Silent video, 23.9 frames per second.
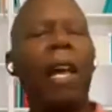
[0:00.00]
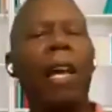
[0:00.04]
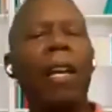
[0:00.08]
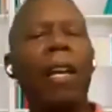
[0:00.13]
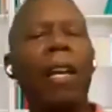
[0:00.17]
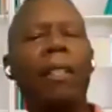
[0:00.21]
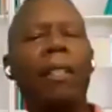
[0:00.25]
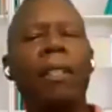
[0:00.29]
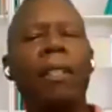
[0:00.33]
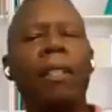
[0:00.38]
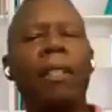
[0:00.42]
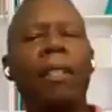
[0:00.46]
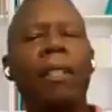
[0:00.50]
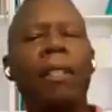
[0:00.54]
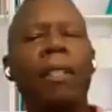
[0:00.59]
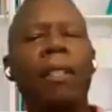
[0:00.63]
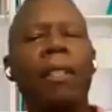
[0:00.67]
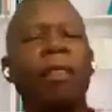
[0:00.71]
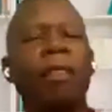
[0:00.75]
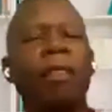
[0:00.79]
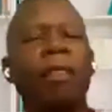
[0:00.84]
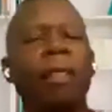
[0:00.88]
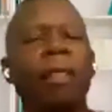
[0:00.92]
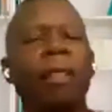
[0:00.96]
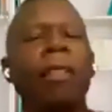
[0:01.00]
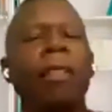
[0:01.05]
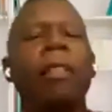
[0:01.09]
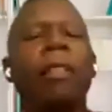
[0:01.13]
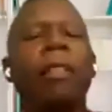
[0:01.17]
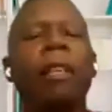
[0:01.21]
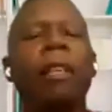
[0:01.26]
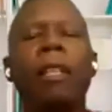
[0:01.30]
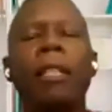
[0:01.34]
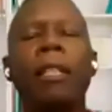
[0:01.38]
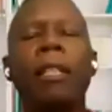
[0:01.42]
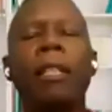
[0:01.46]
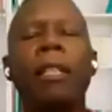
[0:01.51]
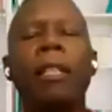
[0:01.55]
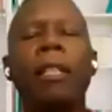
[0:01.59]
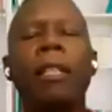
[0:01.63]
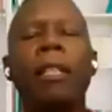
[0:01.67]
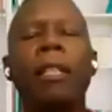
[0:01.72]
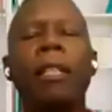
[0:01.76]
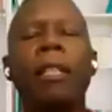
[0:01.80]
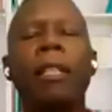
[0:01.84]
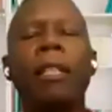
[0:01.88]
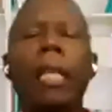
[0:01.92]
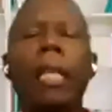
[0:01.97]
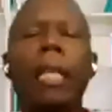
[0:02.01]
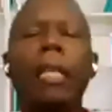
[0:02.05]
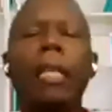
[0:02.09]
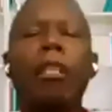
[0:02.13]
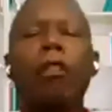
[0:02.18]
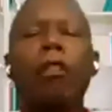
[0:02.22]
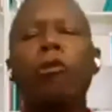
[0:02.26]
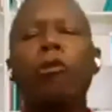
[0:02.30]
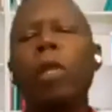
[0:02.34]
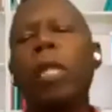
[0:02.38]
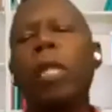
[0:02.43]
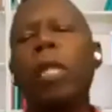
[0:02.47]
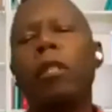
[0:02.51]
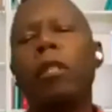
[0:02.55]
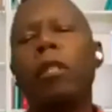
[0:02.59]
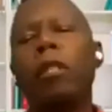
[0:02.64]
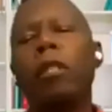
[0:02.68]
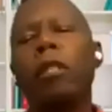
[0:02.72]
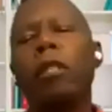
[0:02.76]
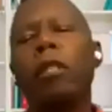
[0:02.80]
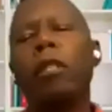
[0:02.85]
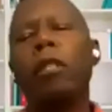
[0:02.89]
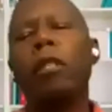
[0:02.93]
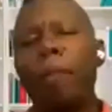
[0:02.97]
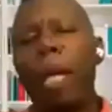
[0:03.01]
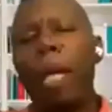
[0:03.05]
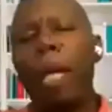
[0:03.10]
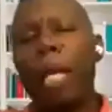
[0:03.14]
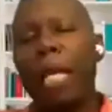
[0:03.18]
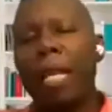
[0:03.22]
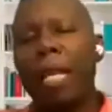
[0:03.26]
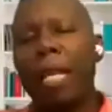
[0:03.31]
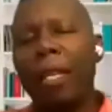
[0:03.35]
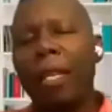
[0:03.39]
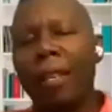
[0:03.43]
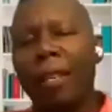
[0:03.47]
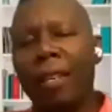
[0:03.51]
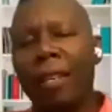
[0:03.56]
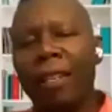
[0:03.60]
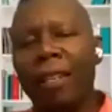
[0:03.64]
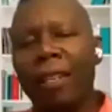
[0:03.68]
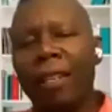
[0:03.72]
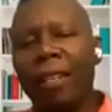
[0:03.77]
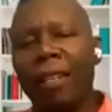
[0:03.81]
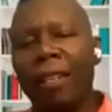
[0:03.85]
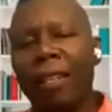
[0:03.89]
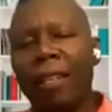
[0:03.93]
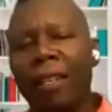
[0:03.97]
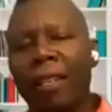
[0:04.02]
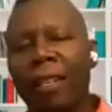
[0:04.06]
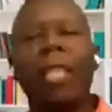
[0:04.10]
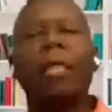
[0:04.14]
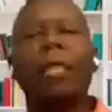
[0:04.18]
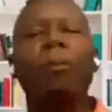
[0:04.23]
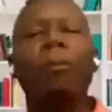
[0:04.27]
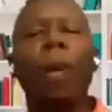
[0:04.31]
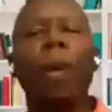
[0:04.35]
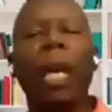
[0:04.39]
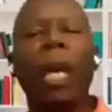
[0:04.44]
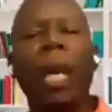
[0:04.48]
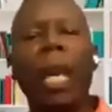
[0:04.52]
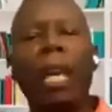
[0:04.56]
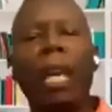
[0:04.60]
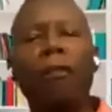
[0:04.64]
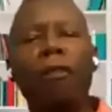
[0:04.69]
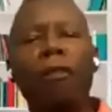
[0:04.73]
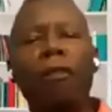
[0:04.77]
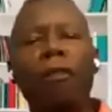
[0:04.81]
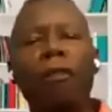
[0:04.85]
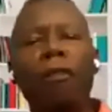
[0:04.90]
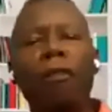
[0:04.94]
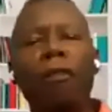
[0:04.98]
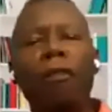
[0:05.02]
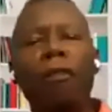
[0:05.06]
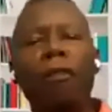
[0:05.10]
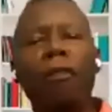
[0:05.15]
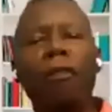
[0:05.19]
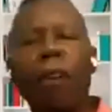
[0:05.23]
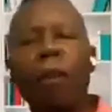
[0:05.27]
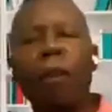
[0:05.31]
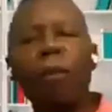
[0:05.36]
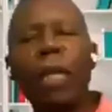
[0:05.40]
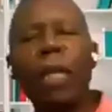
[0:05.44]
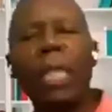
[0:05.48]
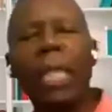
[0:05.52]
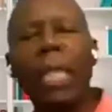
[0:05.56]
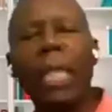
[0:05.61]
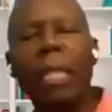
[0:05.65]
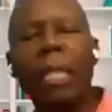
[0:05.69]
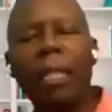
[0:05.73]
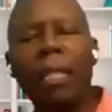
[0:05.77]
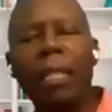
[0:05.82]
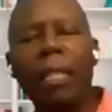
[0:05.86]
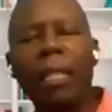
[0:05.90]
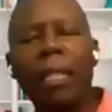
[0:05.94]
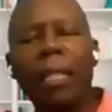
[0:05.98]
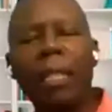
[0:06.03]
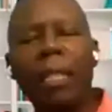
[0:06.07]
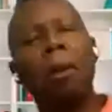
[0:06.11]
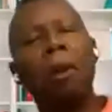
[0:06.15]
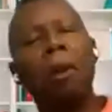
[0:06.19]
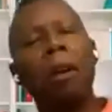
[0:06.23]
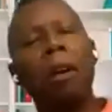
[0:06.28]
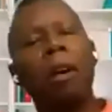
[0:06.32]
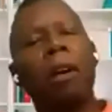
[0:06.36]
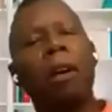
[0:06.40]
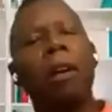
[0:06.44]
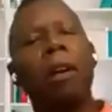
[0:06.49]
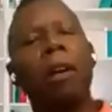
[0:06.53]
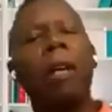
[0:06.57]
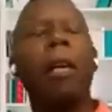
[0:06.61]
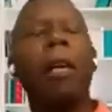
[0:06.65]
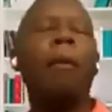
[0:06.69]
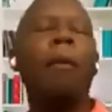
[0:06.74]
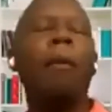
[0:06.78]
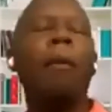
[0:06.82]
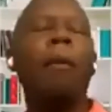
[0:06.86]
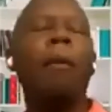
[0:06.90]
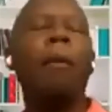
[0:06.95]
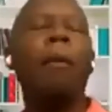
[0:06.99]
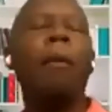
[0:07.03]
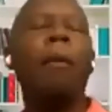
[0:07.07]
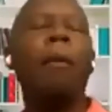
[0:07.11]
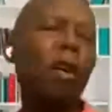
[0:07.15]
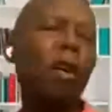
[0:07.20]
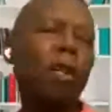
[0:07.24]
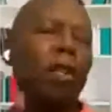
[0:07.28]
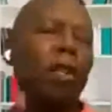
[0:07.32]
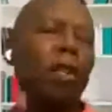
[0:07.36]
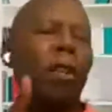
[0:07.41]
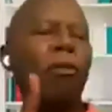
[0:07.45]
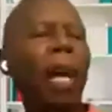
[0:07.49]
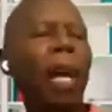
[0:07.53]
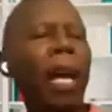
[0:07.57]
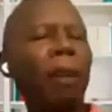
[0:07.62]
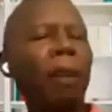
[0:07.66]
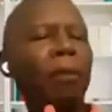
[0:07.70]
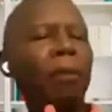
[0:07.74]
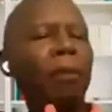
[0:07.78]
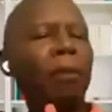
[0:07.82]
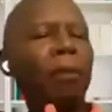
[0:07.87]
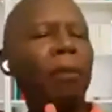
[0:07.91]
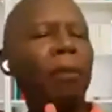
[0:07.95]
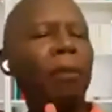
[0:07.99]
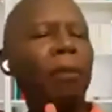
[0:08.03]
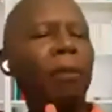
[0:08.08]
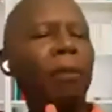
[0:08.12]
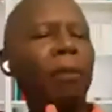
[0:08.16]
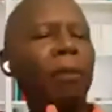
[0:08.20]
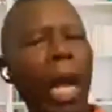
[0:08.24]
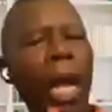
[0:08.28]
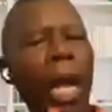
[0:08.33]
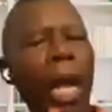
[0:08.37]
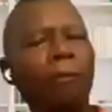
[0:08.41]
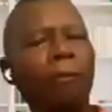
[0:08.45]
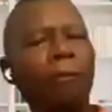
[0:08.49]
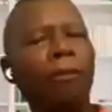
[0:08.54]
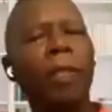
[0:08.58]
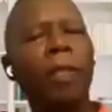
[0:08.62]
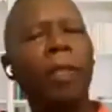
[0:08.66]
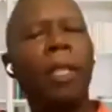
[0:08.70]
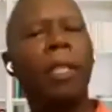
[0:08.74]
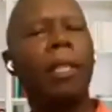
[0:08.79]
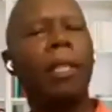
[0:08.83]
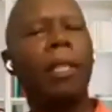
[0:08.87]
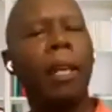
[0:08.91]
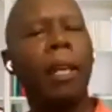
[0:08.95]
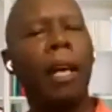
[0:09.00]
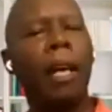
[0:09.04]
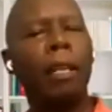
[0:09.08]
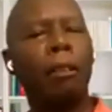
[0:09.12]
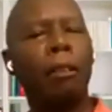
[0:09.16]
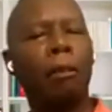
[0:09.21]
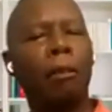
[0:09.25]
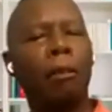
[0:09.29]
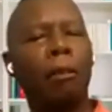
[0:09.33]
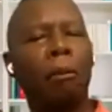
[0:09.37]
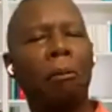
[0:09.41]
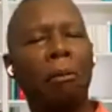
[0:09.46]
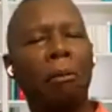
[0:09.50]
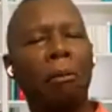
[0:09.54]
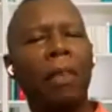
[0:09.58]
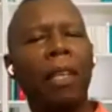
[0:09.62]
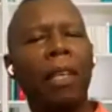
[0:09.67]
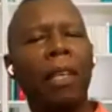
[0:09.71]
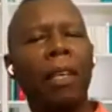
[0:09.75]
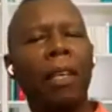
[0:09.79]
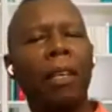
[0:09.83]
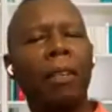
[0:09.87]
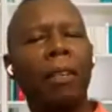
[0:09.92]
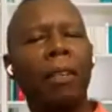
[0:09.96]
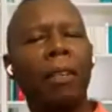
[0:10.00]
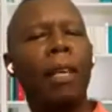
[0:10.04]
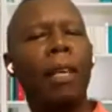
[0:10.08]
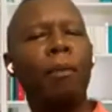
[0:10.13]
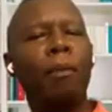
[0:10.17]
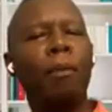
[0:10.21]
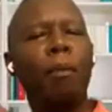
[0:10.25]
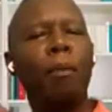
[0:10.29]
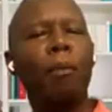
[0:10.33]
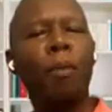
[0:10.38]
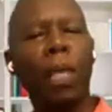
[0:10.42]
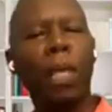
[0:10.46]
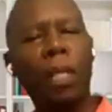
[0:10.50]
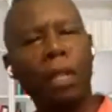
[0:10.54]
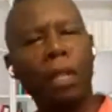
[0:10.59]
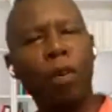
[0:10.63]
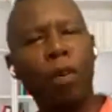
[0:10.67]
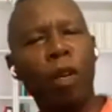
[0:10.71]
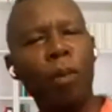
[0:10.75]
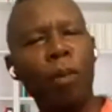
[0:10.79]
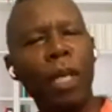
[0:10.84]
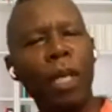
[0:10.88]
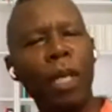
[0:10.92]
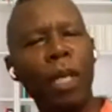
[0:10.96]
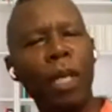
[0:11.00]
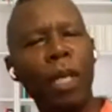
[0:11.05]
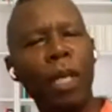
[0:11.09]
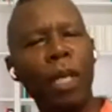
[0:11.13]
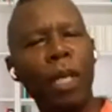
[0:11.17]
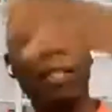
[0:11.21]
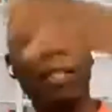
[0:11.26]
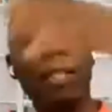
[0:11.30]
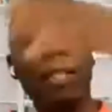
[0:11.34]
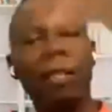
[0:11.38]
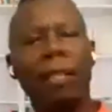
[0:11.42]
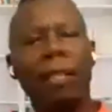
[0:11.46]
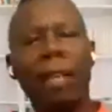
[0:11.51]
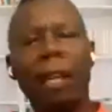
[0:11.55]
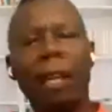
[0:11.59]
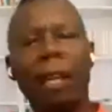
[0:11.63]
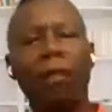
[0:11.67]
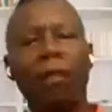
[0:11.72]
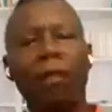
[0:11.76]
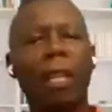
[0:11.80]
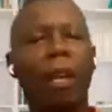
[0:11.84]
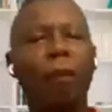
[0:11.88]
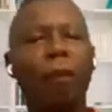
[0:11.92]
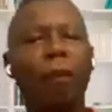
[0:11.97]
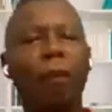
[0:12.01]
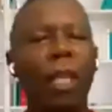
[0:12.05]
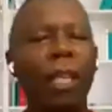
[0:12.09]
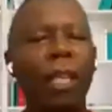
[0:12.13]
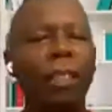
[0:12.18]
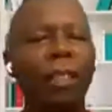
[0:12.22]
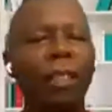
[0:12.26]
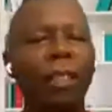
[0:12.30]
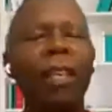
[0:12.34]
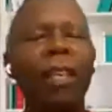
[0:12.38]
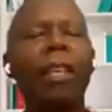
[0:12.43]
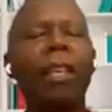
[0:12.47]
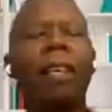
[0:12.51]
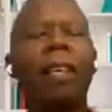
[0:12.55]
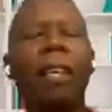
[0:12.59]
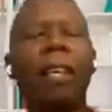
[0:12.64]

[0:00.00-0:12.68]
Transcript: And so I said, Bettina, can you redirect that money so that it's paying for FMC? She goes, sure, but I'm not sure if I have time for this, Nigel, because I'm a busy woman. I'm running several companies.